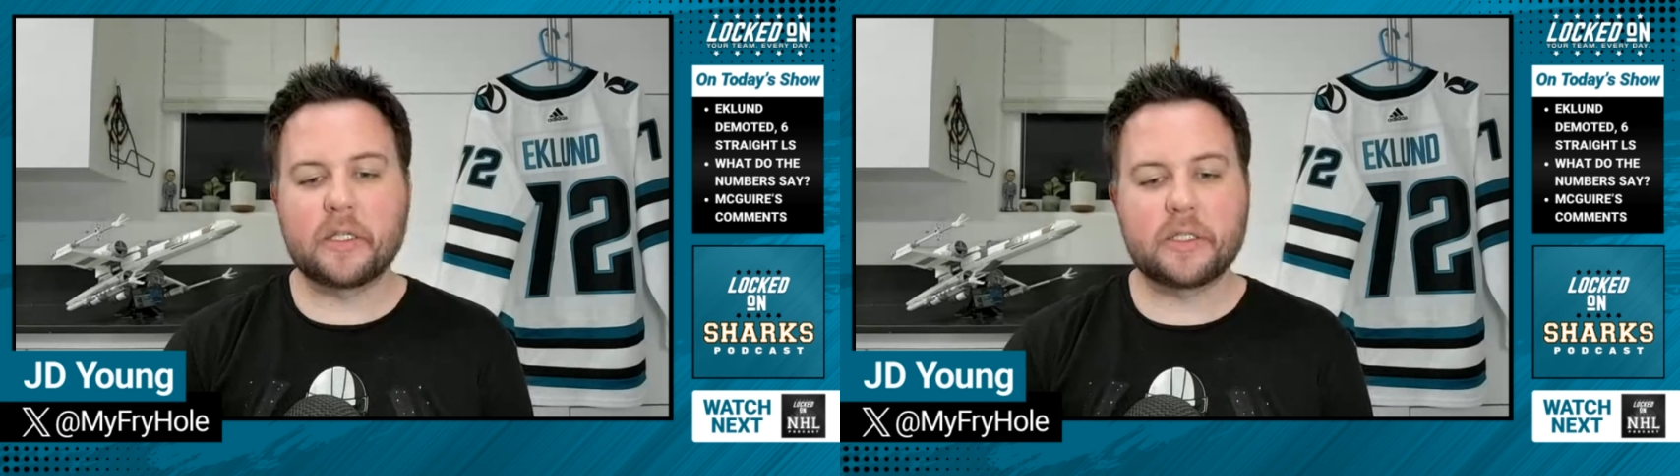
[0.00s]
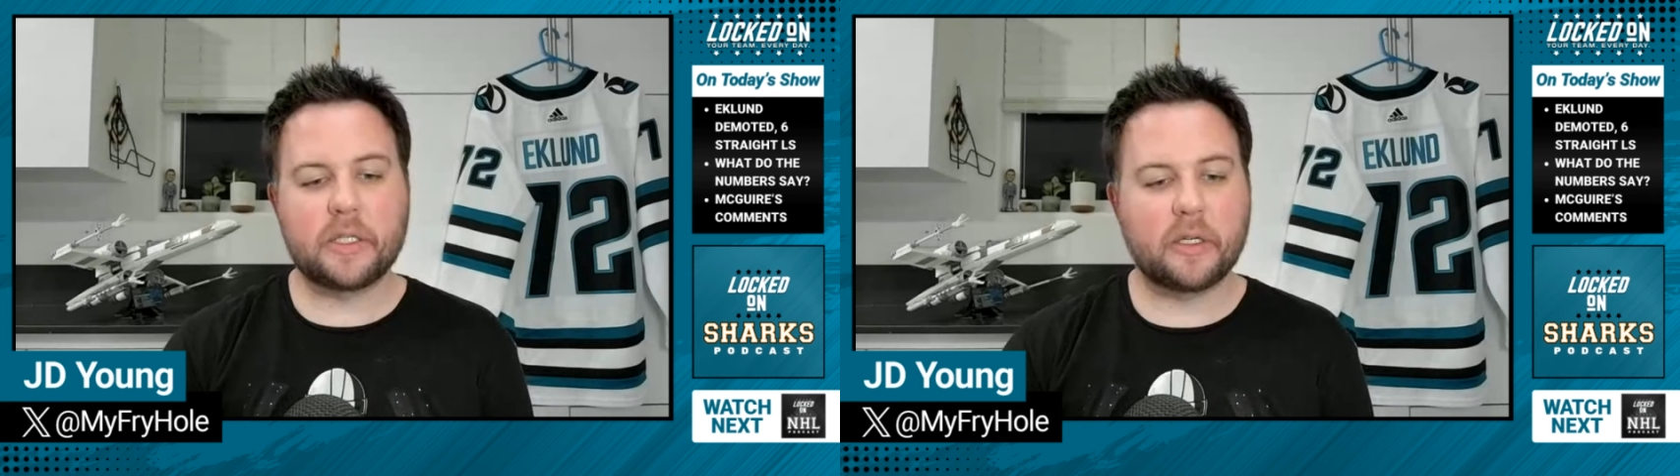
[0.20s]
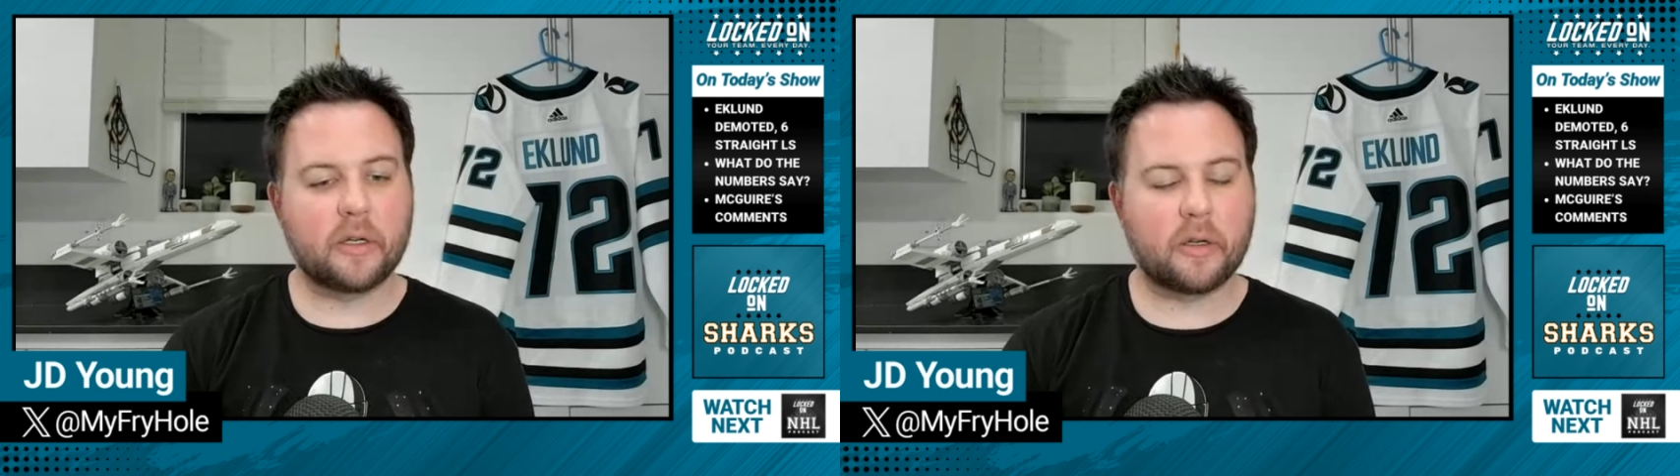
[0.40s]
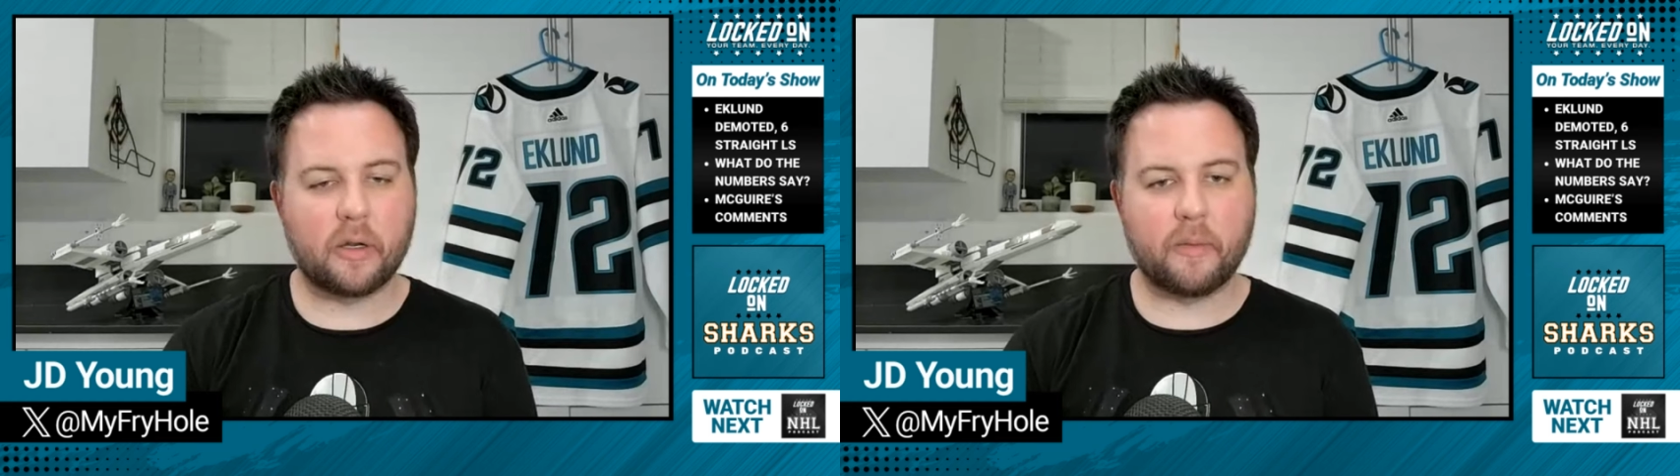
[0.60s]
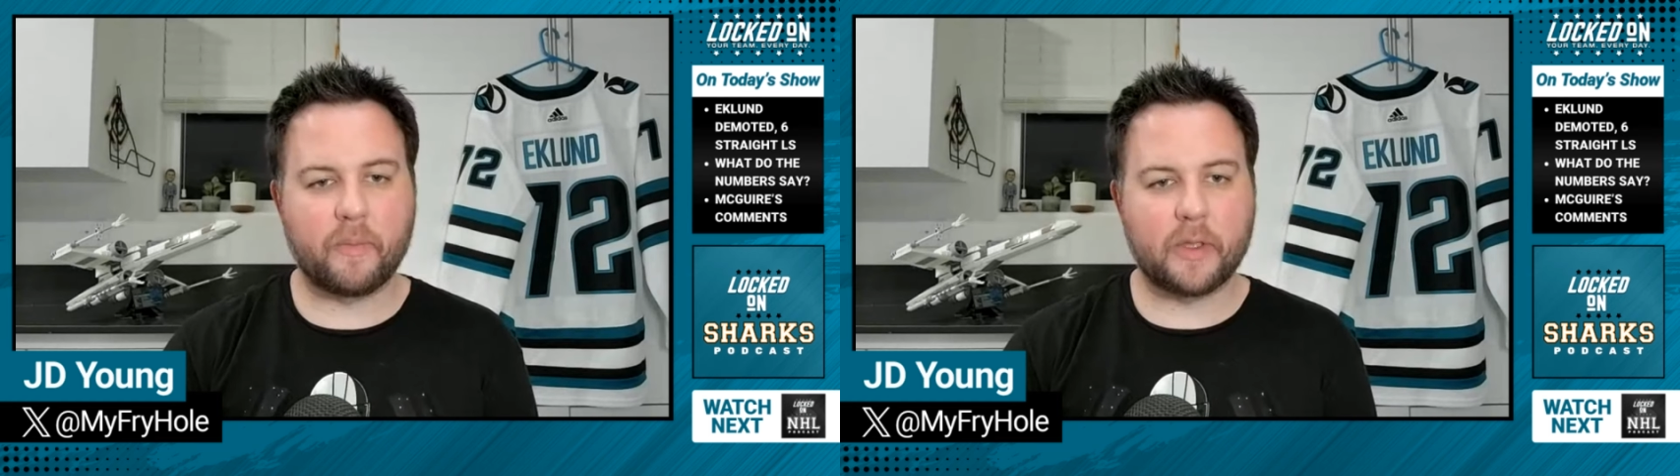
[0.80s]
this year
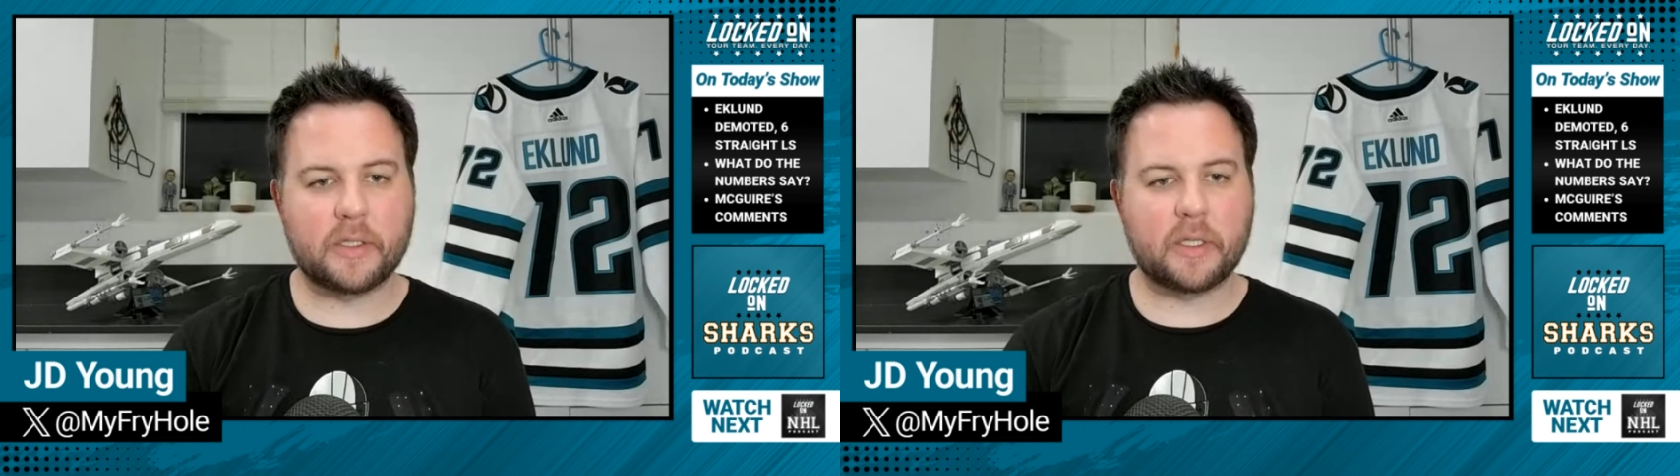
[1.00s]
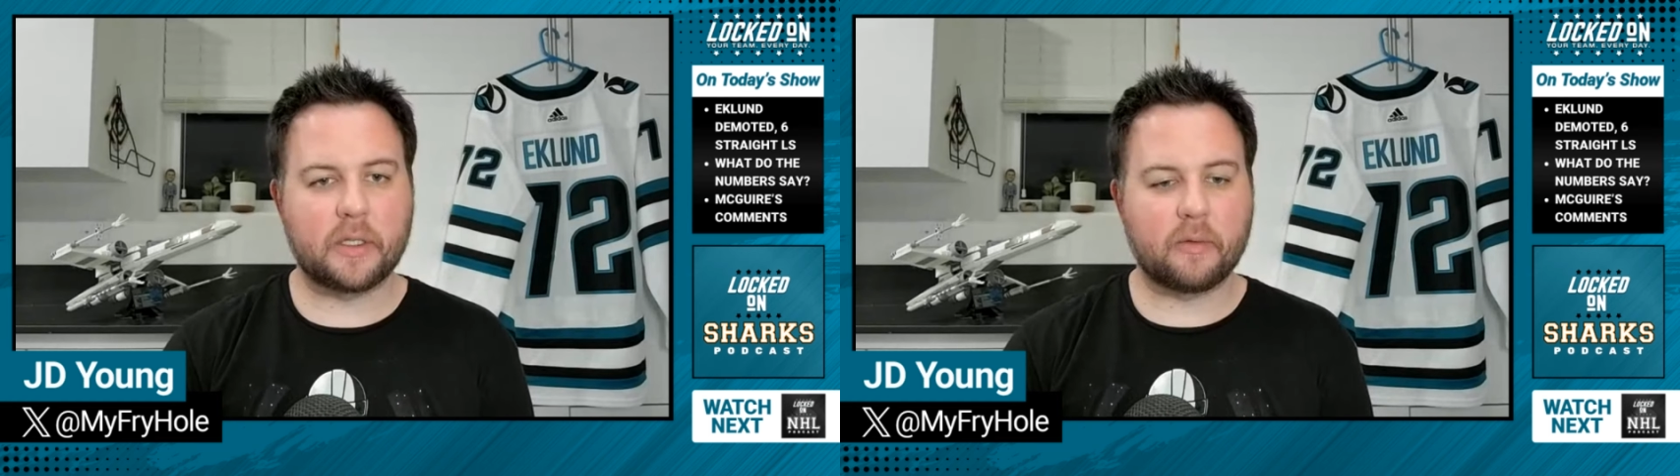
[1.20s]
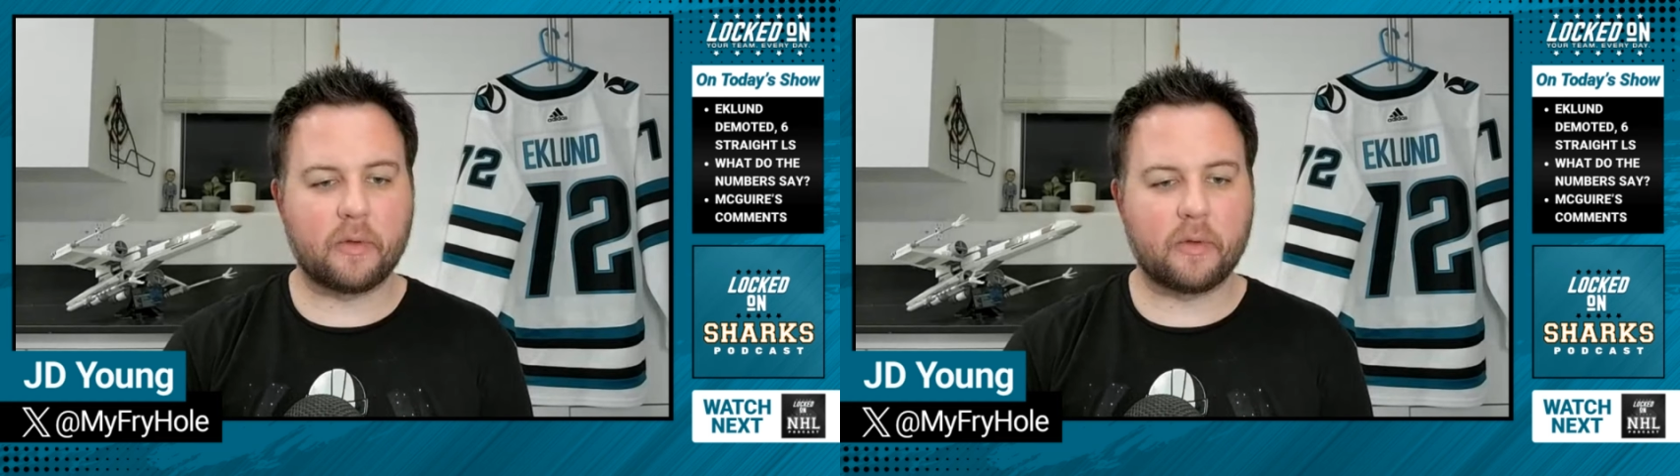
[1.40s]
or into the.